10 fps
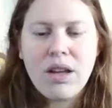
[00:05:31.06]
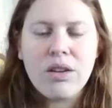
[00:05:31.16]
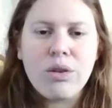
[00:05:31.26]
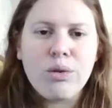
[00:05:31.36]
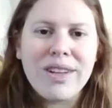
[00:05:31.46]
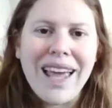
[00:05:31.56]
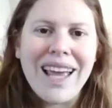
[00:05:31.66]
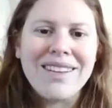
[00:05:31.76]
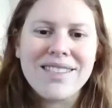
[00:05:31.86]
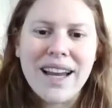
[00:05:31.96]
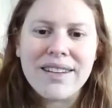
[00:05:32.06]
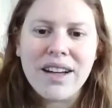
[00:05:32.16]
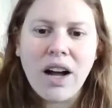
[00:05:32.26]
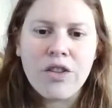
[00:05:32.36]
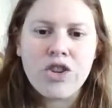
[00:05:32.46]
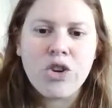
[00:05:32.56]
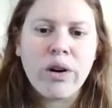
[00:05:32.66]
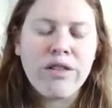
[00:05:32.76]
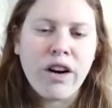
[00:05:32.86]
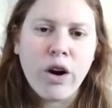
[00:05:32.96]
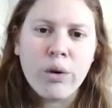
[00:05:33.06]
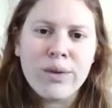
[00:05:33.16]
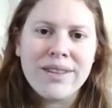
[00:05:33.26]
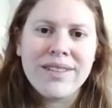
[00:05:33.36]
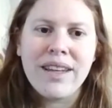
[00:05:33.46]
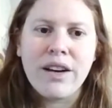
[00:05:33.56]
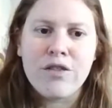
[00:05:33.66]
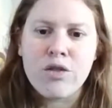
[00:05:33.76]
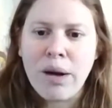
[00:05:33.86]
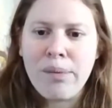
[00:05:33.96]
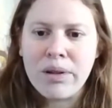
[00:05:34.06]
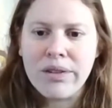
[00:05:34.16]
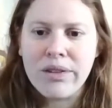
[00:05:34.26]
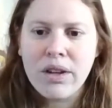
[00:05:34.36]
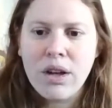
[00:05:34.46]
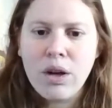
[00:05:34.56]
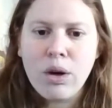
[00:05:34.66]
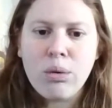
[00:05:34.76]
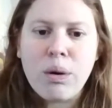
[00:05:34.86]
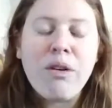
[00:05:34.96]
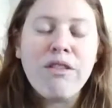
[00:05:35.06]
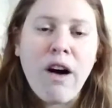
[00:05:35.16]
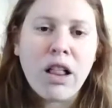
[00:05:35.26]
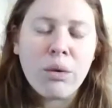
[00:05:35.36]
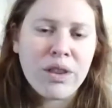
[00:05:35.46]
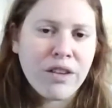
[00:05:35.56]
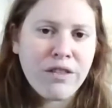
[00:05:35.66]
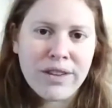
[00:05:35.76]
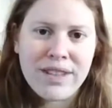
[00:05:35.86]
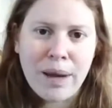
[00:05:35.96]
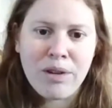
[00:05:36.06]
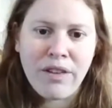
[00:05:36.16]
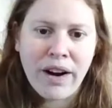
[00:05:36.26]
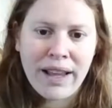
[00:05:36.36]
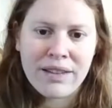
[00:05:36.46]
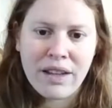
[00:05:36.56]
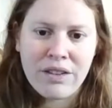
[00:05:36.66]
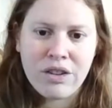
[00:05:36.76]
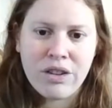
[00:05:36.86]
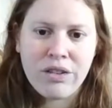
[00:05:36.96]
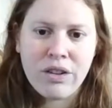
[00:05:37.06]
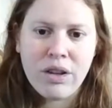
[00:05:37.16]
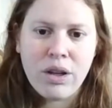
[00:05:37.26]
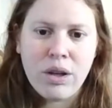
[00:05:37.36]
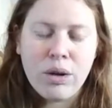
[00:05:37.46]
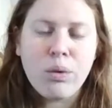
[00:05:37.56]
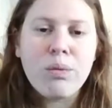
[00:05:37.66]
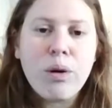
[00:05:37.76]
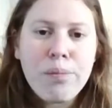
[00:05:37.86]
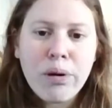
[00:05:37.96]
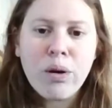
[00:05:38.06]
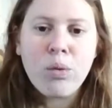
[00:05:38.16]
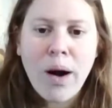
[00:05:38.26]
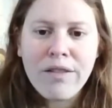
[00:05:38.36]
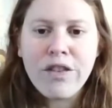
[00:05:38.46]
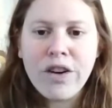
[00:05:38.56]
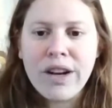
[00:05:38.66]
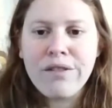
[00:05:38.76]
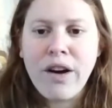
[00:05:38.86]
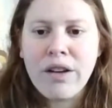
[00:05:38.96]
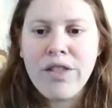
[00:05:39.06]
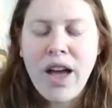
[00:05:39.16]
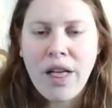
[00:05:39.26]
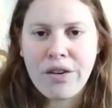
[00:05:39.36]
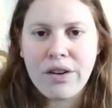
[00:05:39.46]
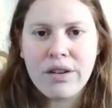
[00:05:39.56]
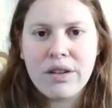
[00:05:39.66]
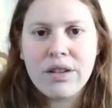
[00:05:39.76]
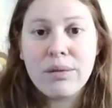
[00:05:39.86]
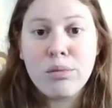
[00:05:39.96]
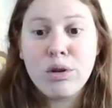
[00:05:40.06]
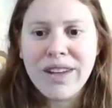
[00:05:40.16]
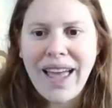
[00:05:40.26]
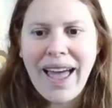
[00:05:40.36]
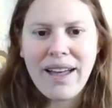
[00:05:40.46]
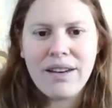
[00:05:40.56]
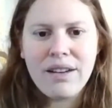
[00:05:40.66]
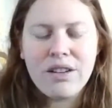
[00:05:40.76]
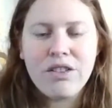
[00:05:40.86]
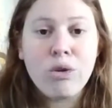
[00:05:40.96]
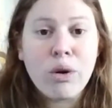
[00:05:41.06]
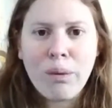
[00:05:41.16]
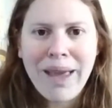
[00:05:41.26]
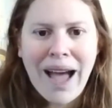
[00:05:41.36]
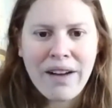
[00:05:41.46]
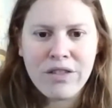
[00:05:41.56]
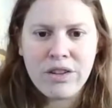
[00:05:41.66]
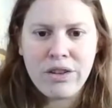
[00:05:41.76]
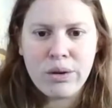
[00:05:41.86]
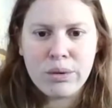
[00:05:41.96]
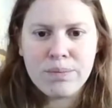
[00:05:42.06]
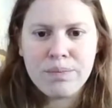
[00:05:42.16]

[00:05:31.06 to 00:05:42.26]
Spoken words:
So today, standing on the shore of our own sea of troubles, we will follow in the footsteps of our ancestors. We will put one foot in front of the other, moving ahead, doing what we have to do.